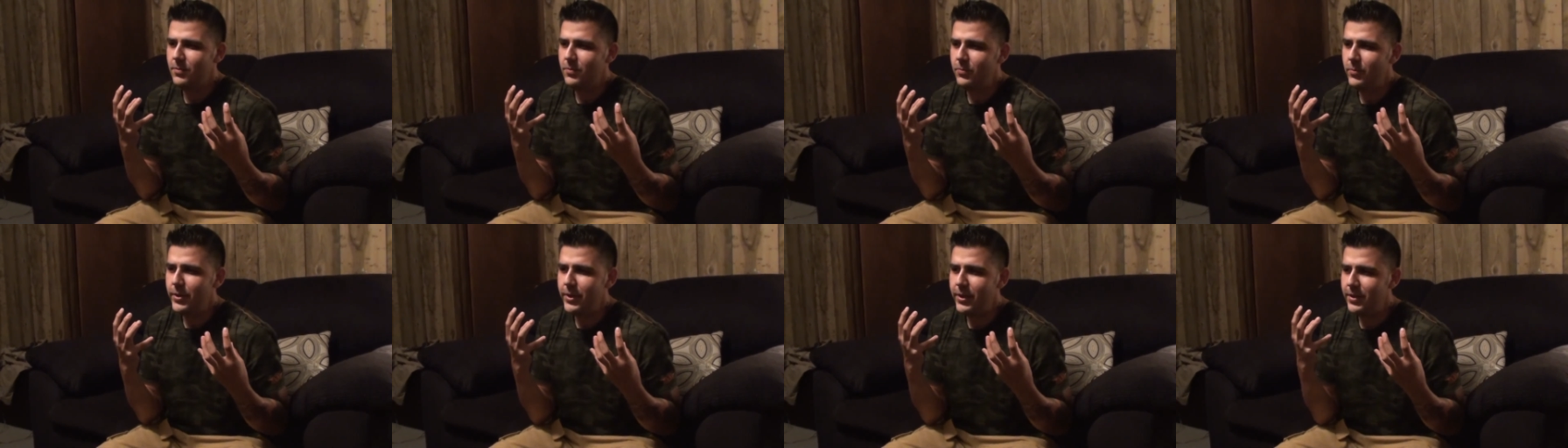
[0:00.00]

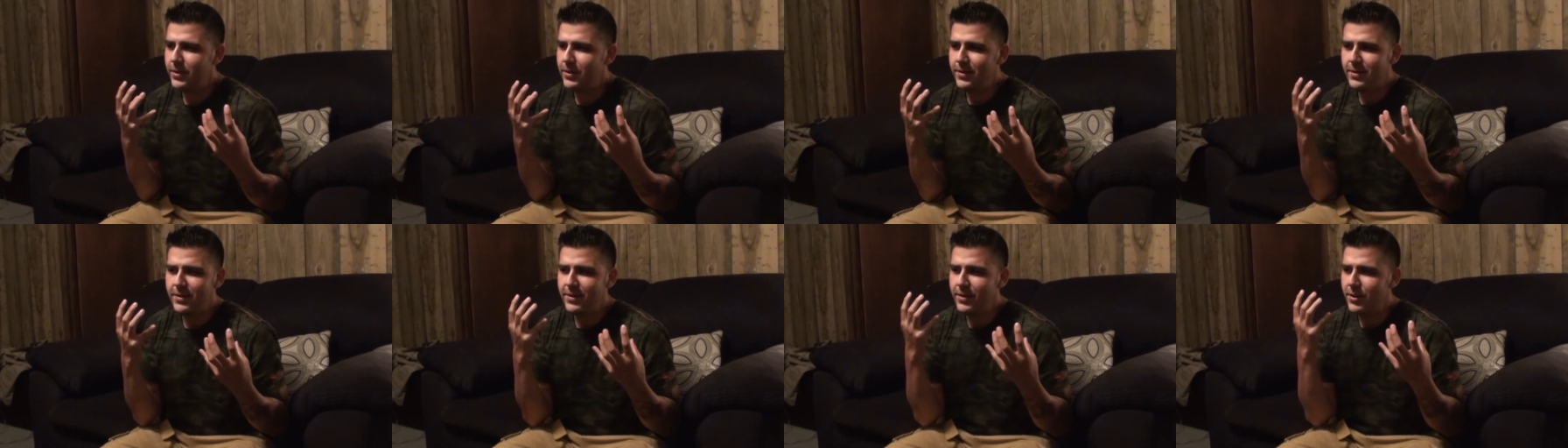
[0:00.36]

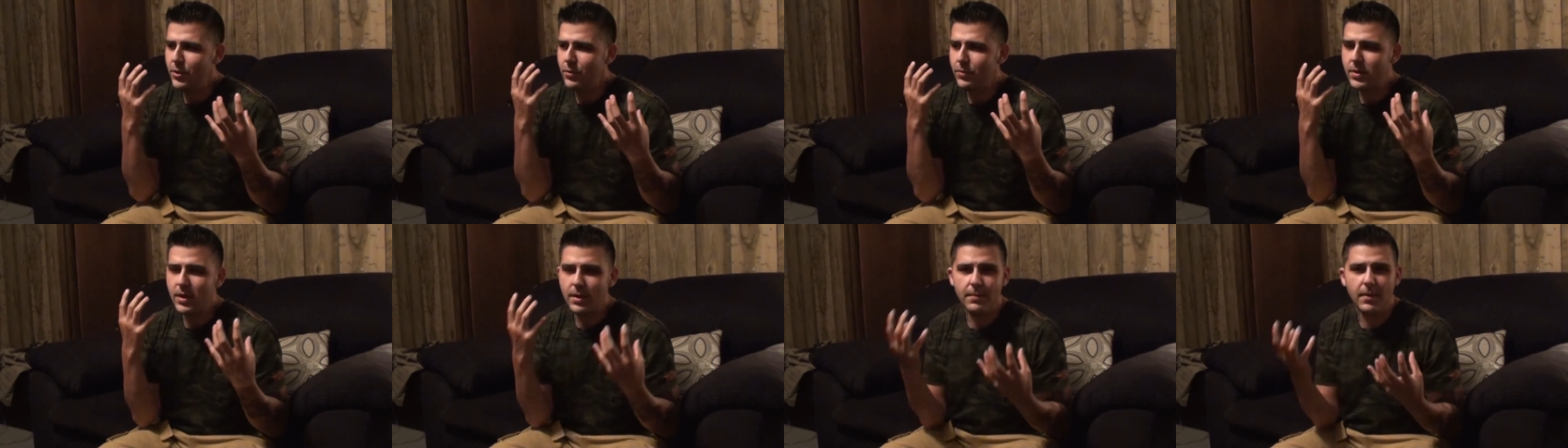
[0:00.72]
when
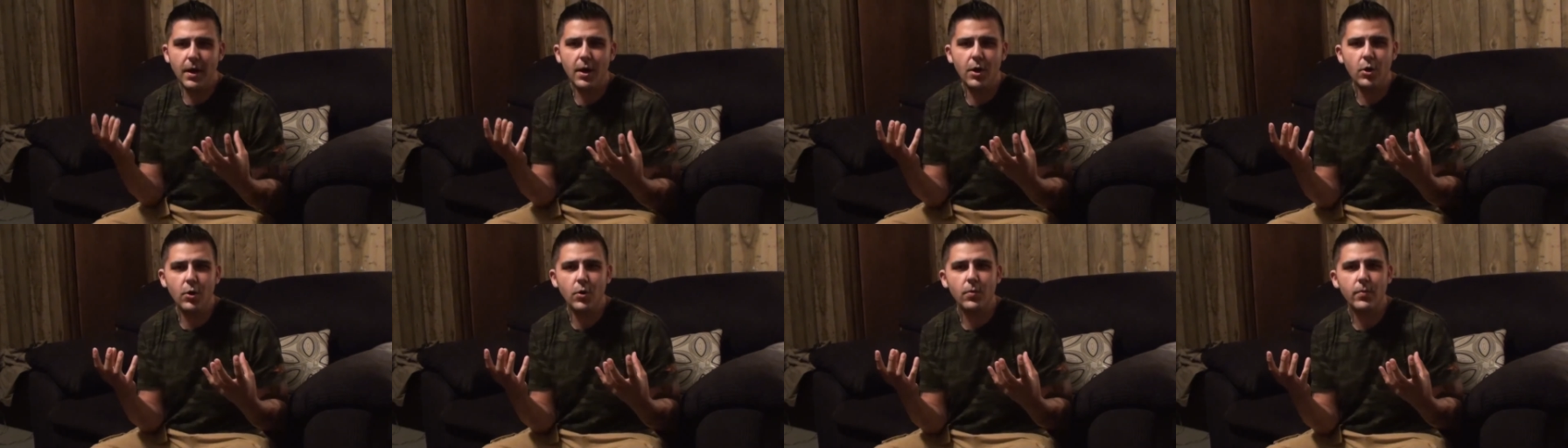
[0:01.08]
you come
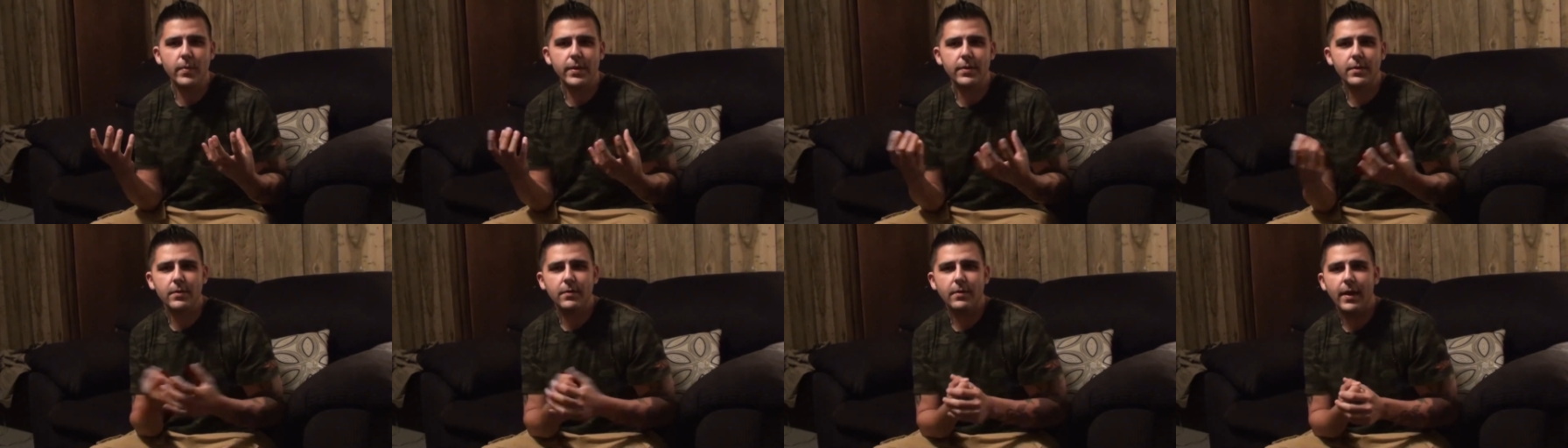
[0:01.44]
home
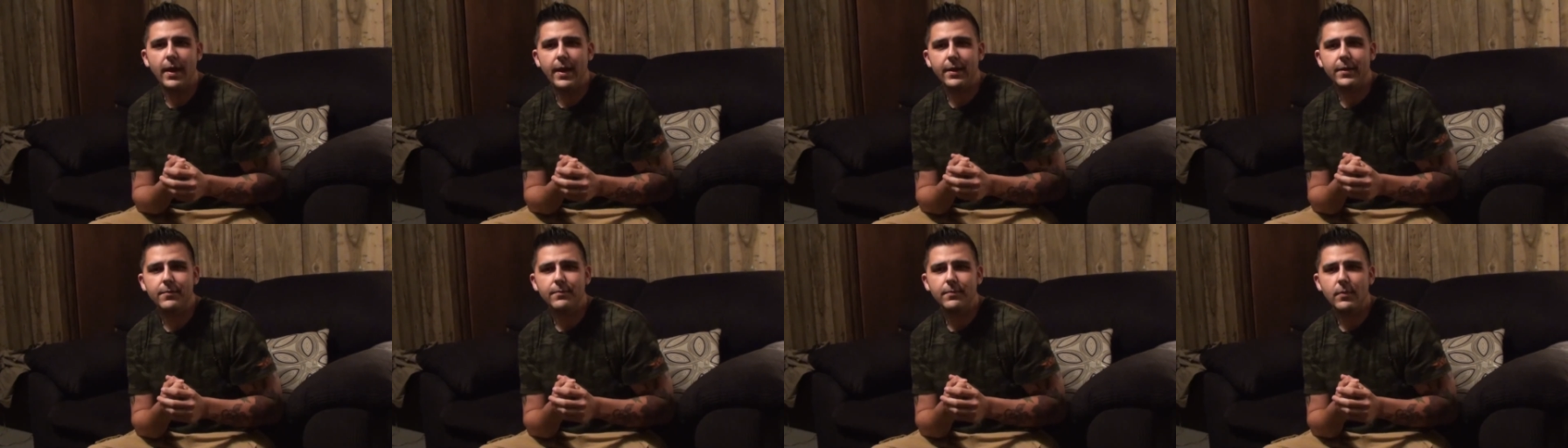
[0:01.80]
and they're
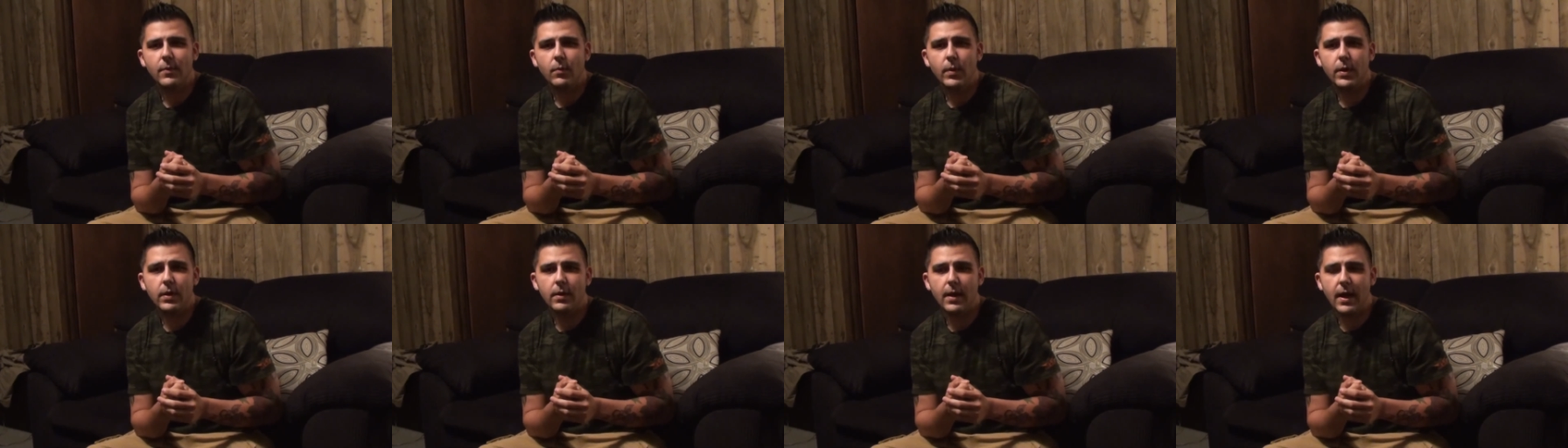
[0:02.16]
like,
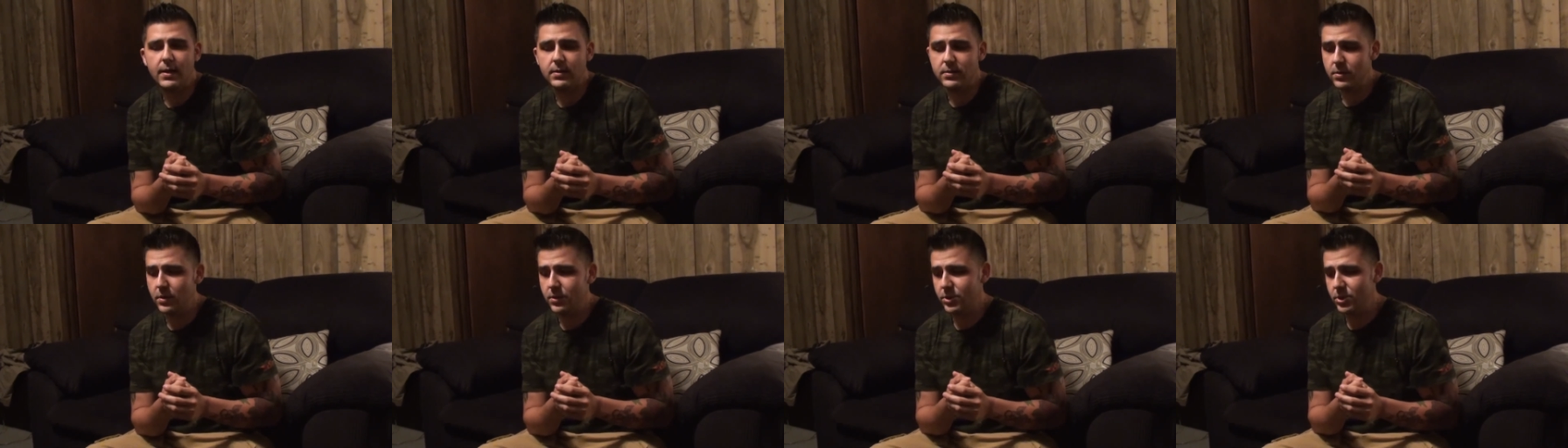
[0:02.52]
well, I
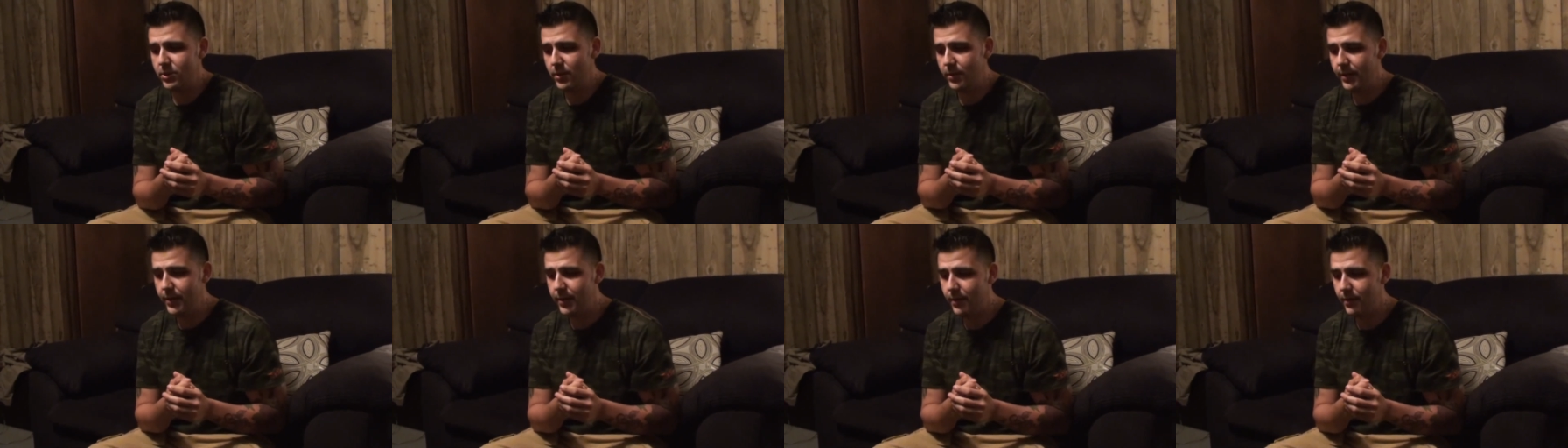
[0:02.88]
searched
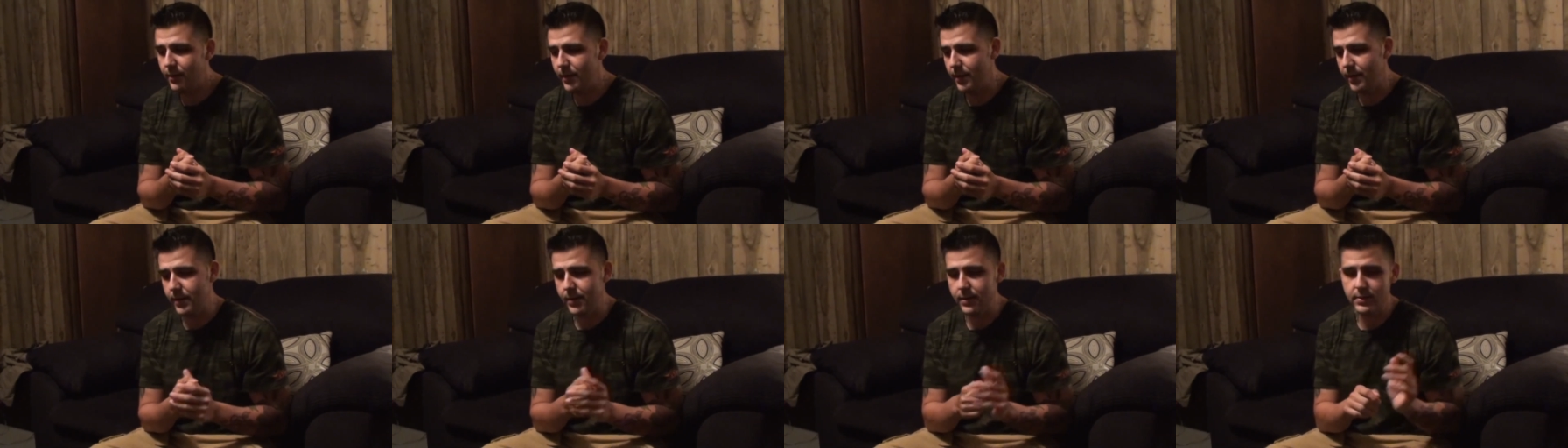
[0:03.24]
on here
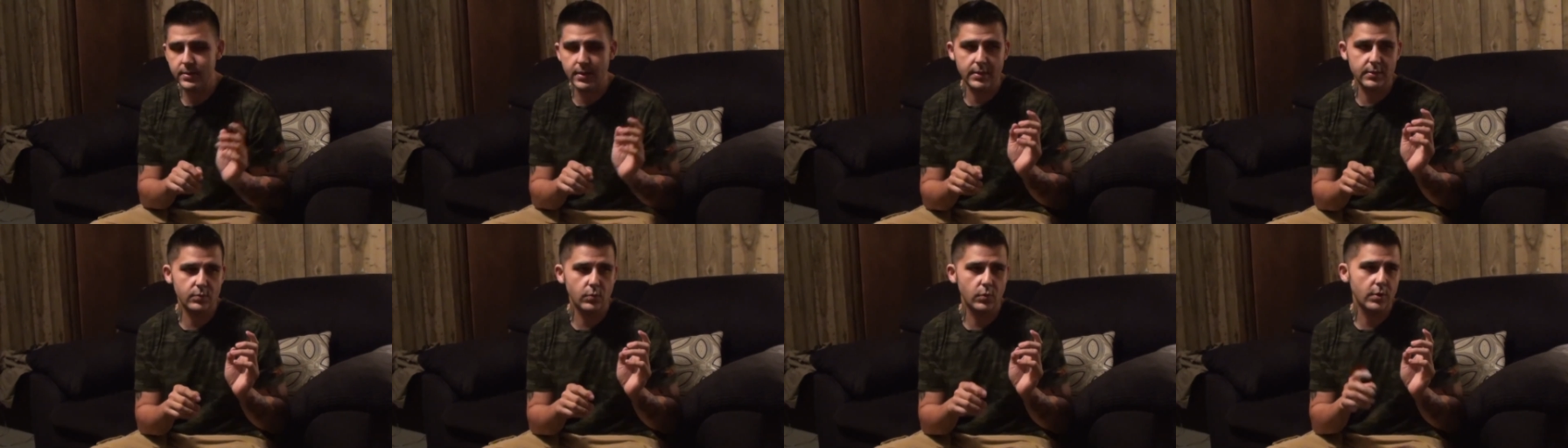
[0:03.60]
and it
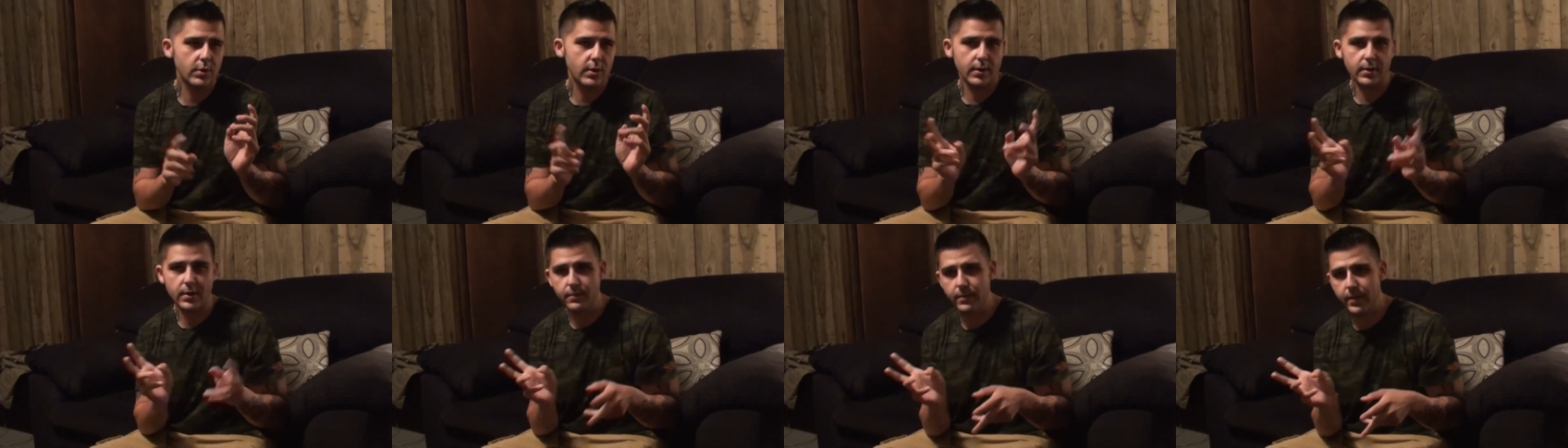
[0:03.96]
says we're
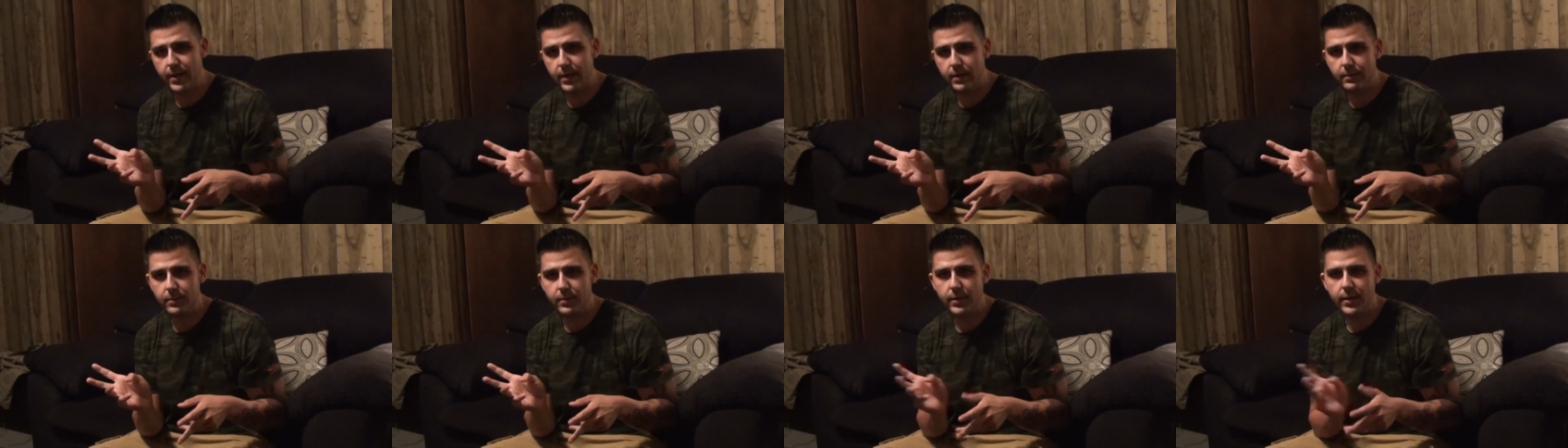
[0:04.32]
not
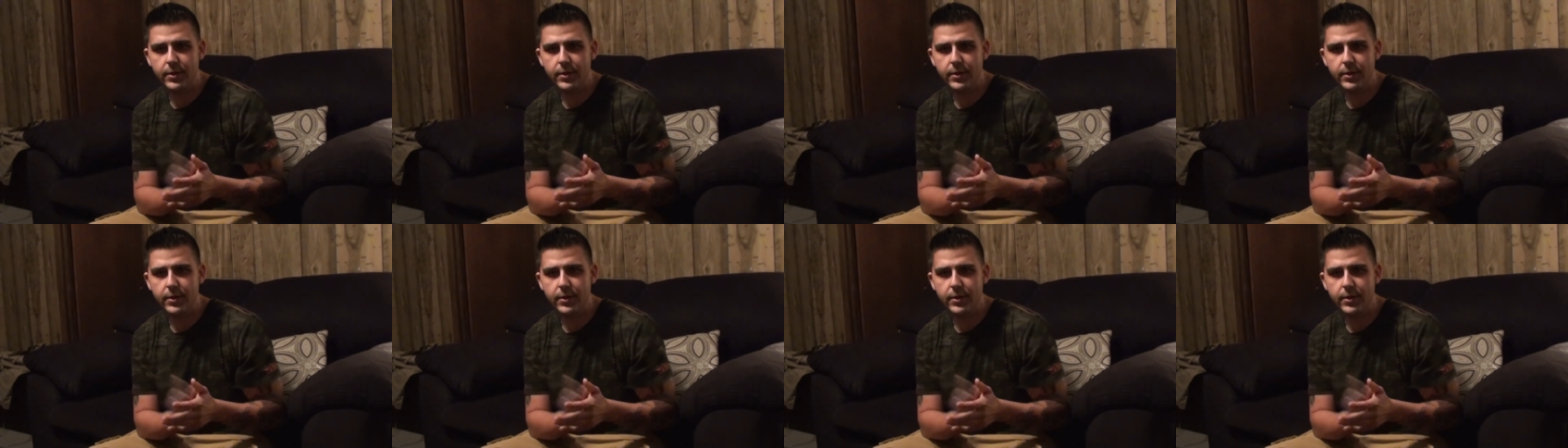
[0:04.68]
compatible.